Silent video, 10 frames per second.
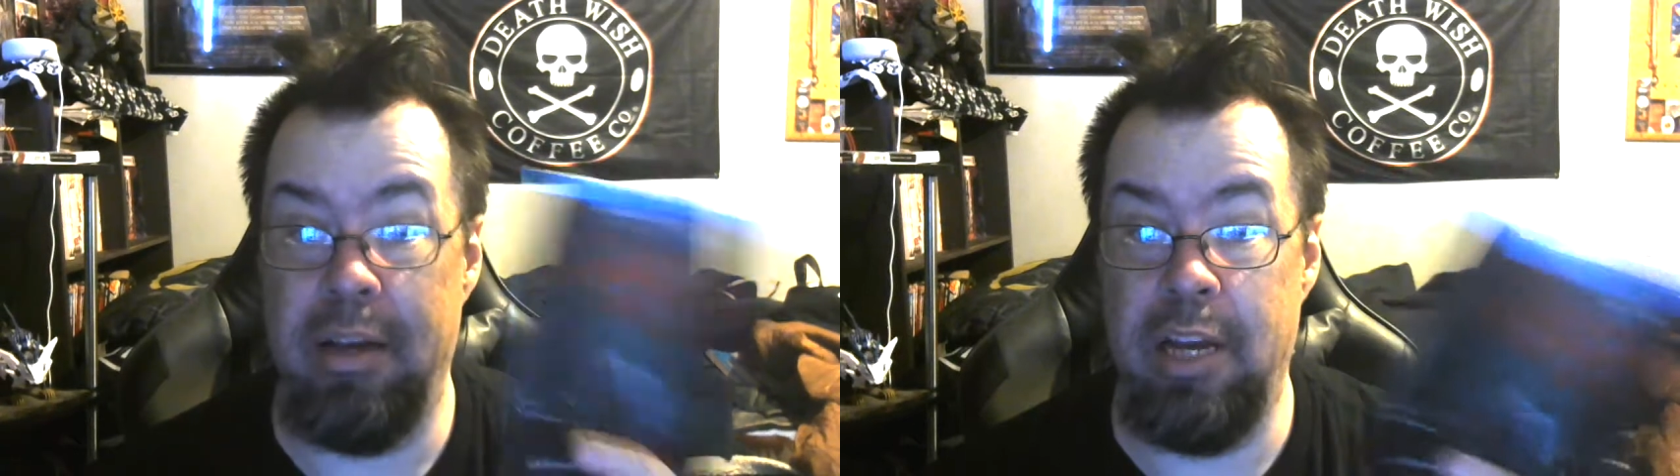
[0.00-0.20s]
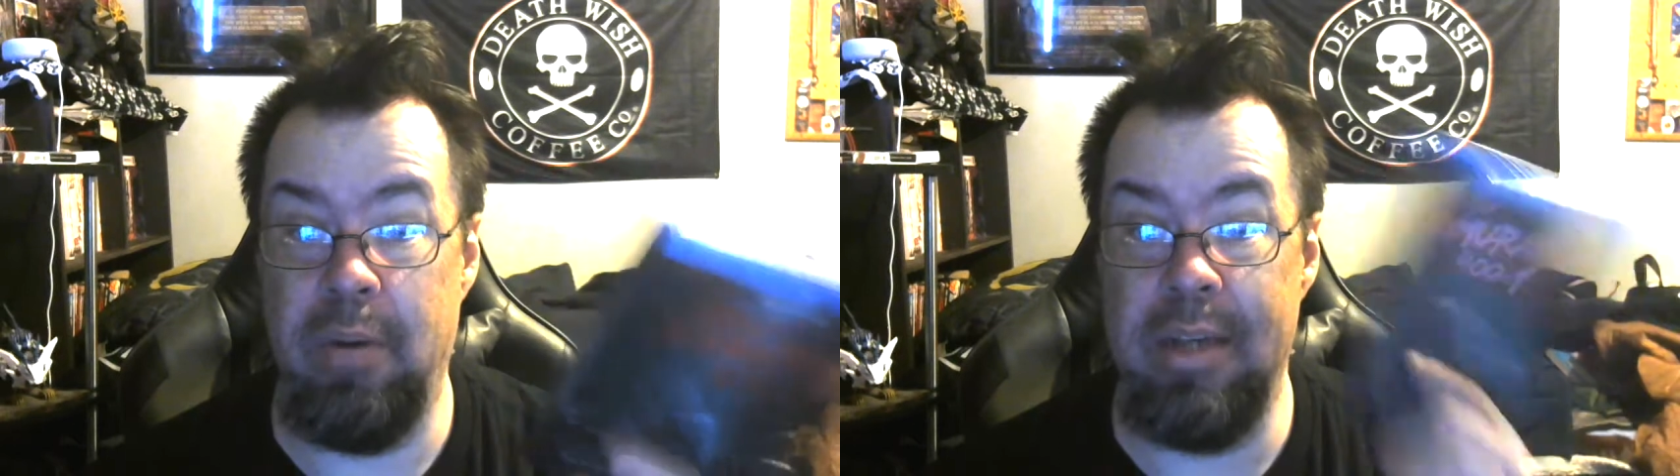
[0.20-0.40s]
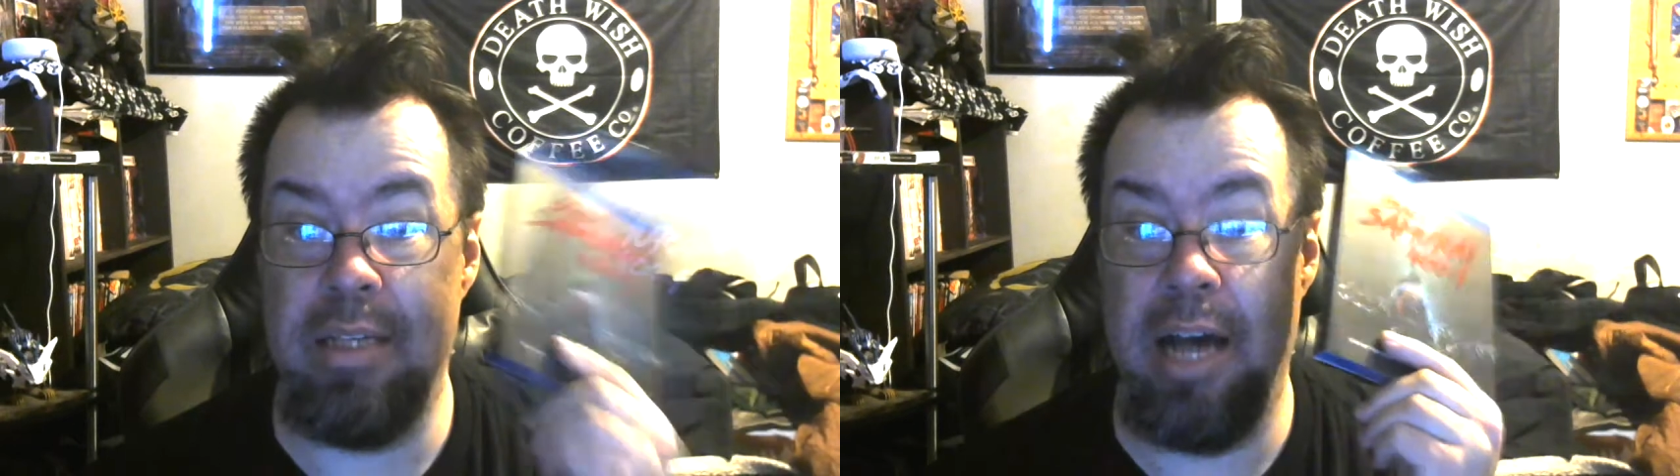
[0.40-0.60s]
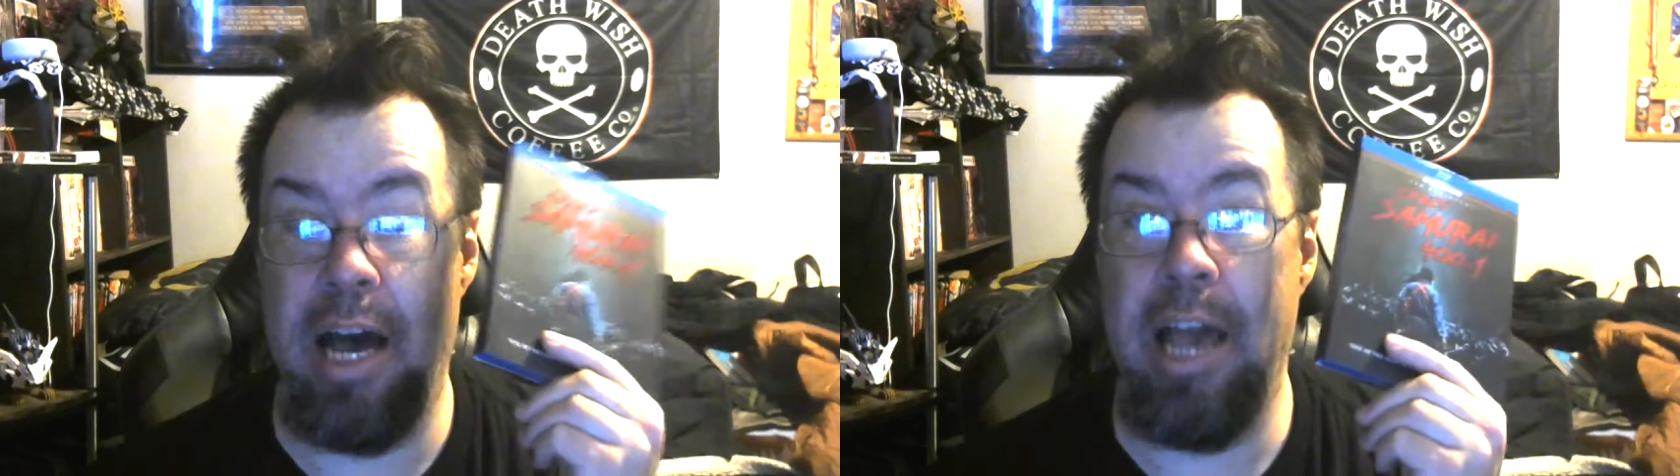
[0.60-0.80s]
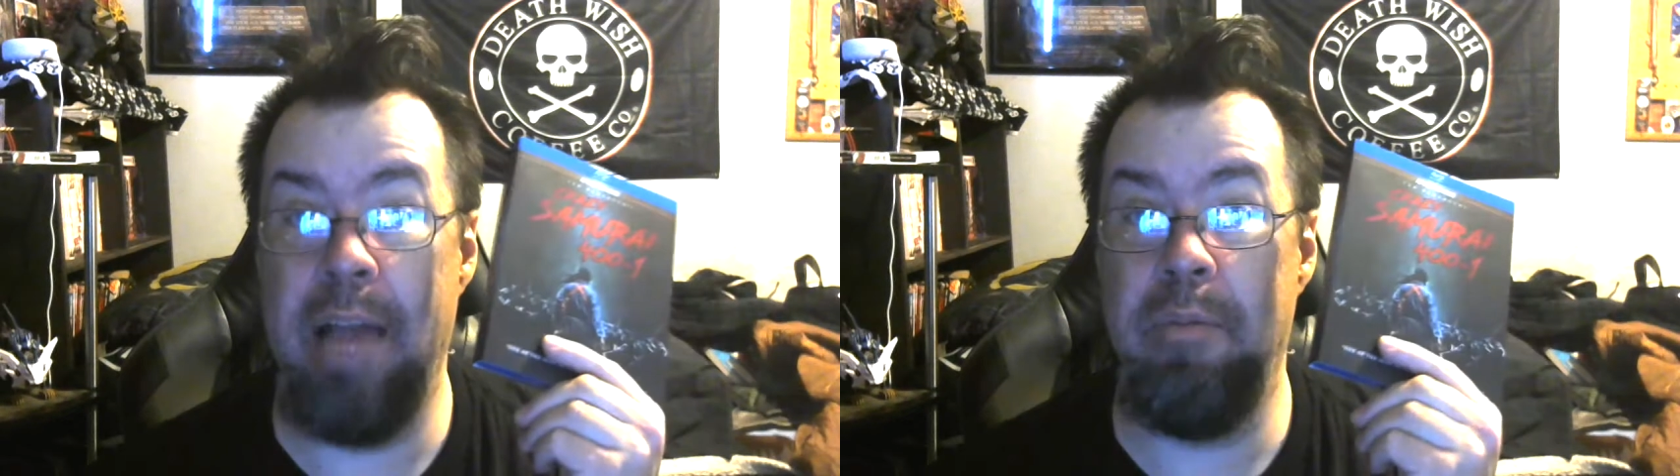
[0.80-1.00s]
Anyways,
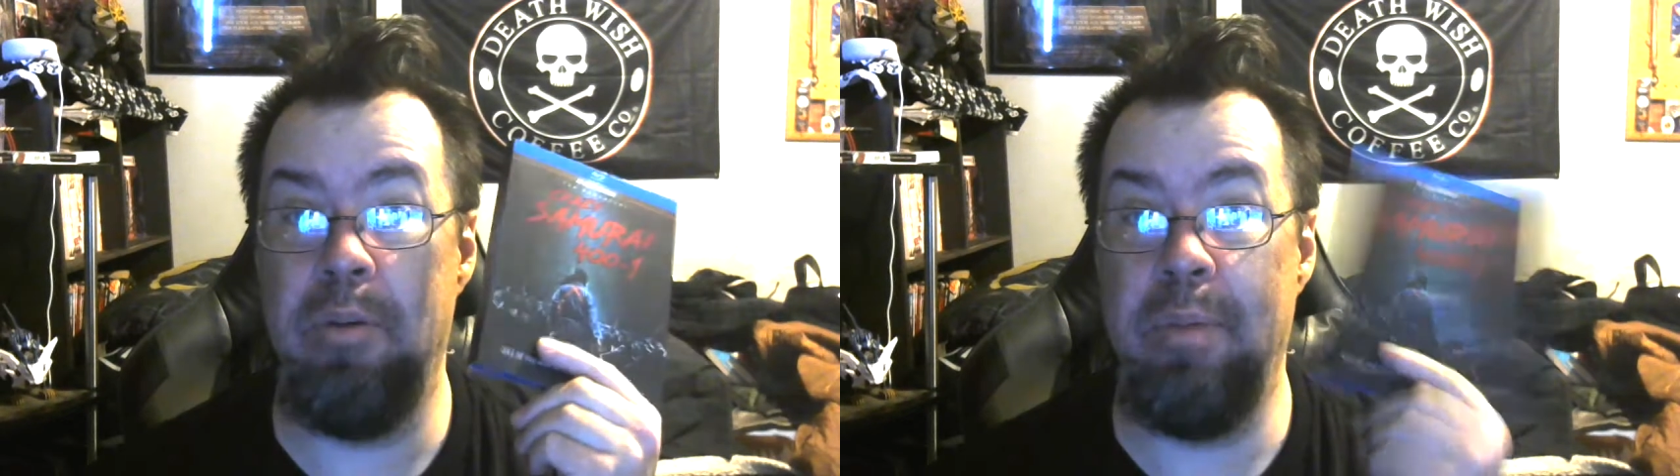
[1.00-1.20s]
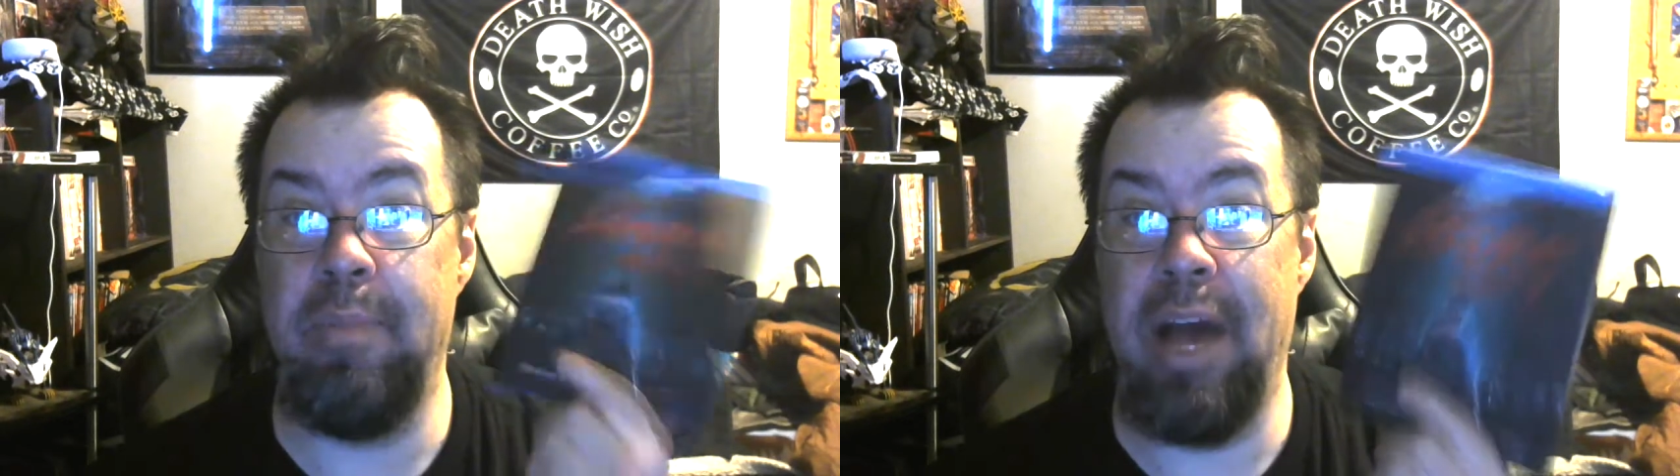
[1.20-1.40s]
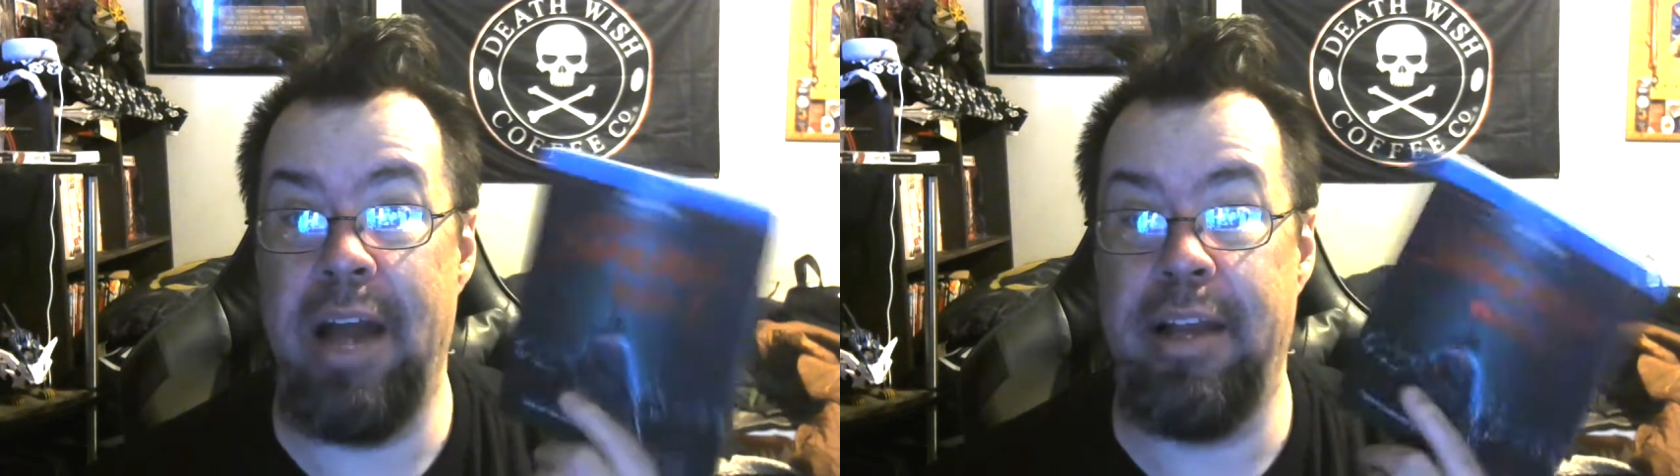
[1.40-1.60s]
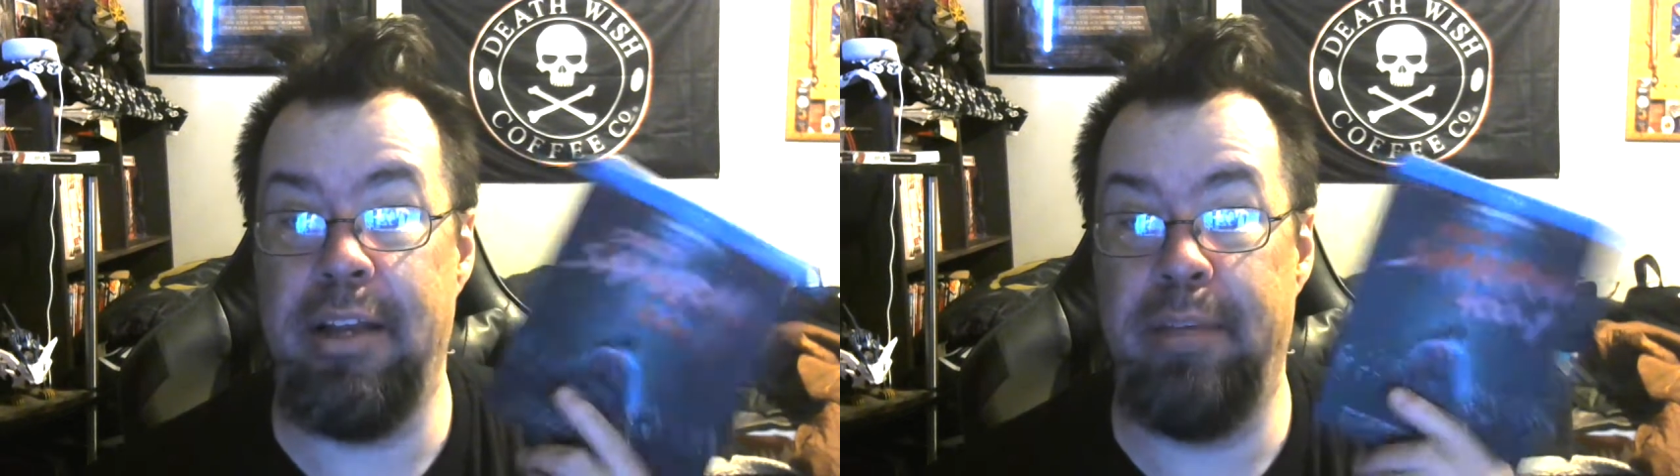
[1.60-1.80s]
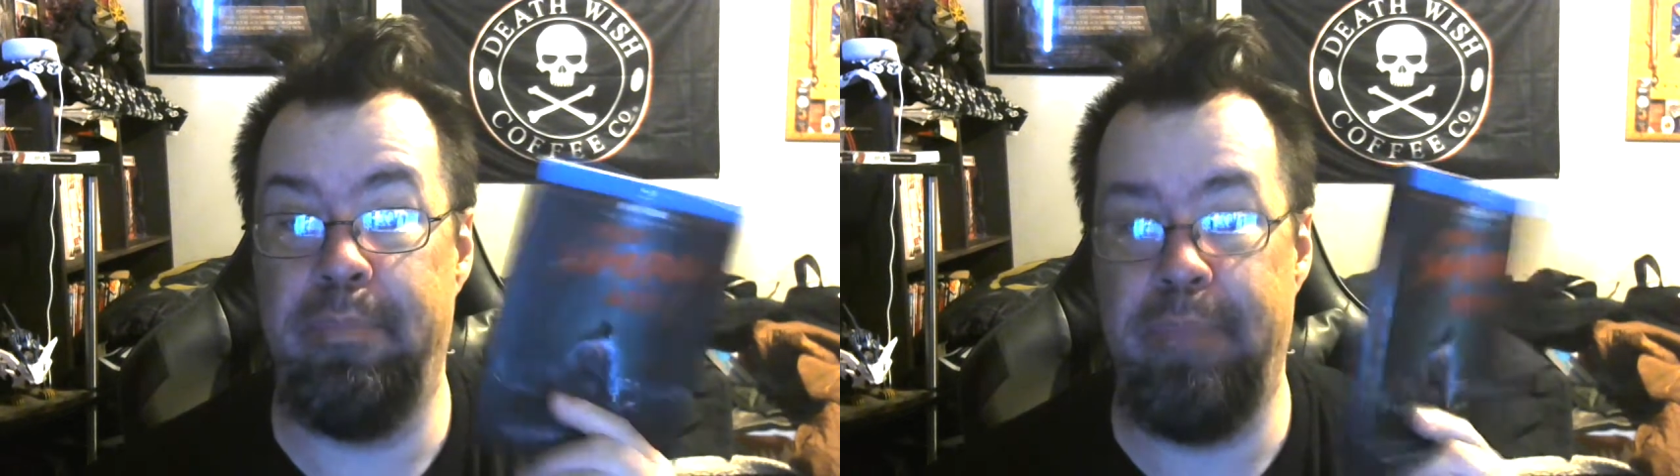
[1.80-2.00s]
I will be back in
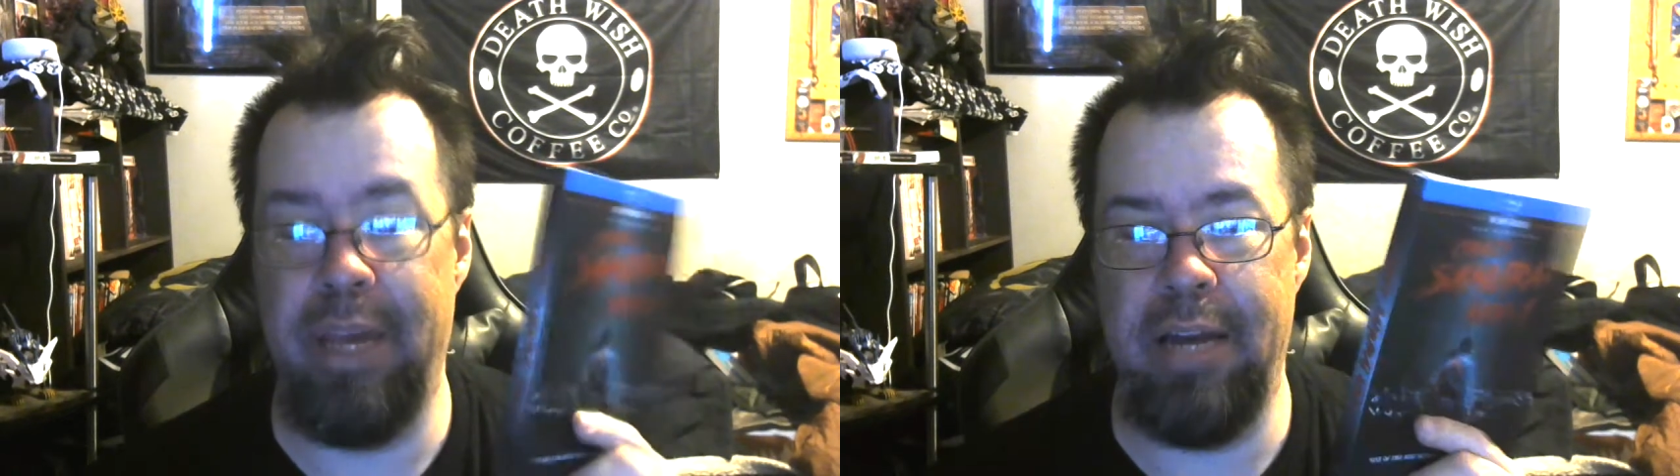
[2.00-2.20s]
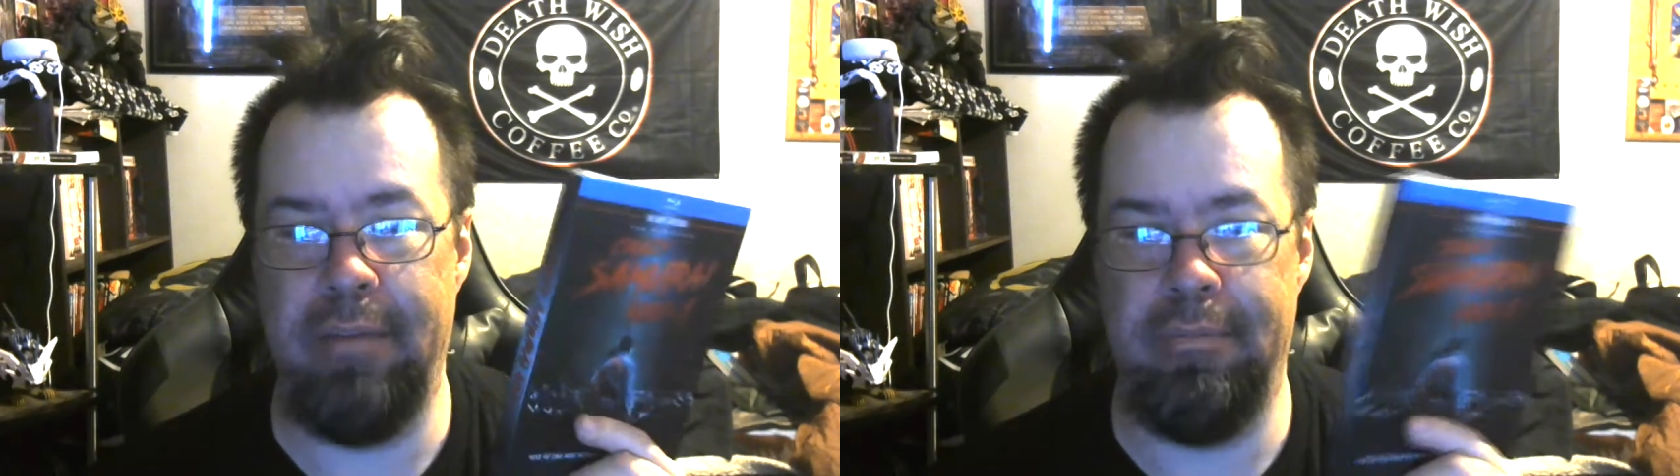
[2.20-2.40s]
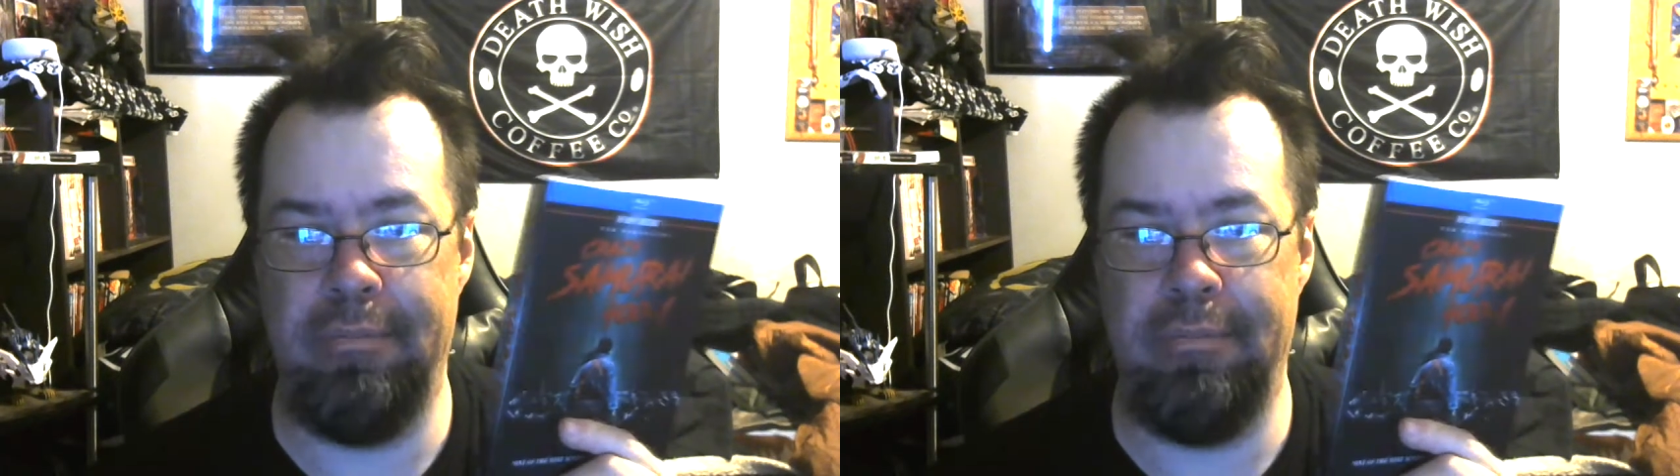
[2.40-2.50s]
a bit